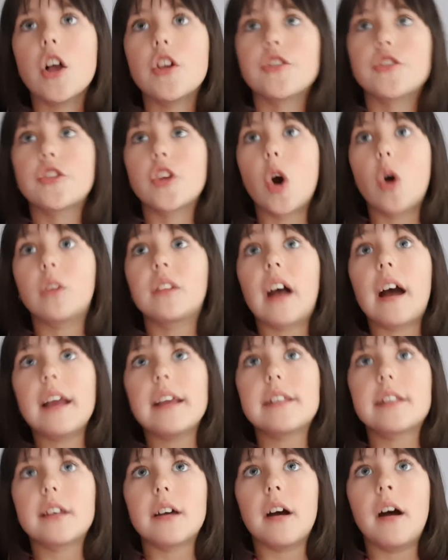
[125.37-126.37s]
So that
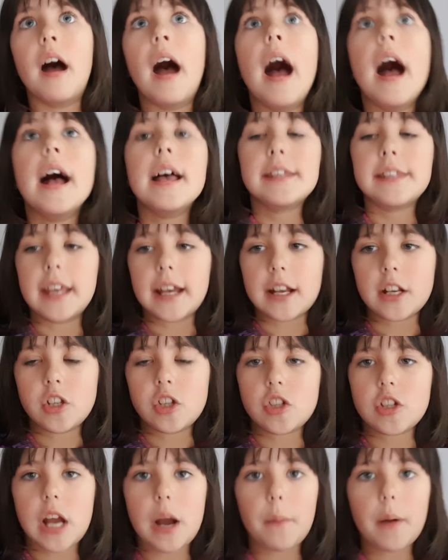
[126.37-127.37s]
is the
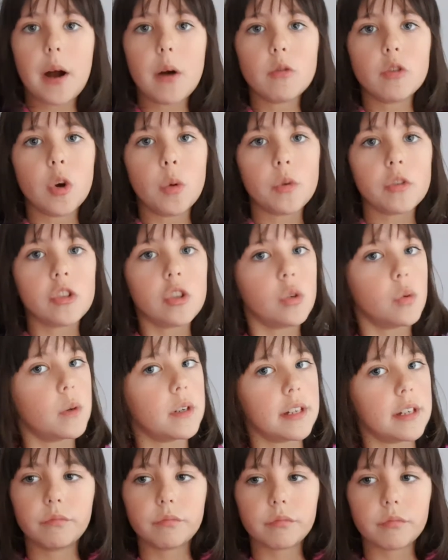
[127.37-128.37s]
second shout out going to
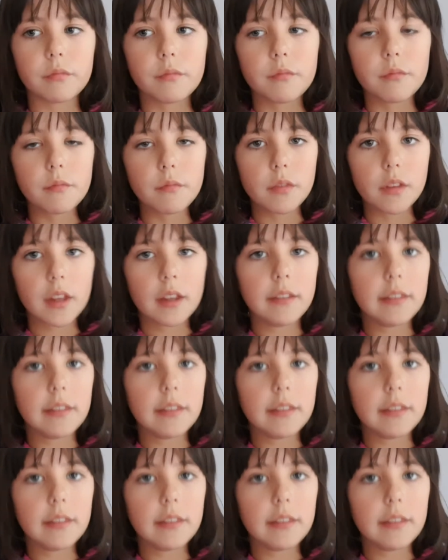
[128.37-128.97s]
Ninja Noah.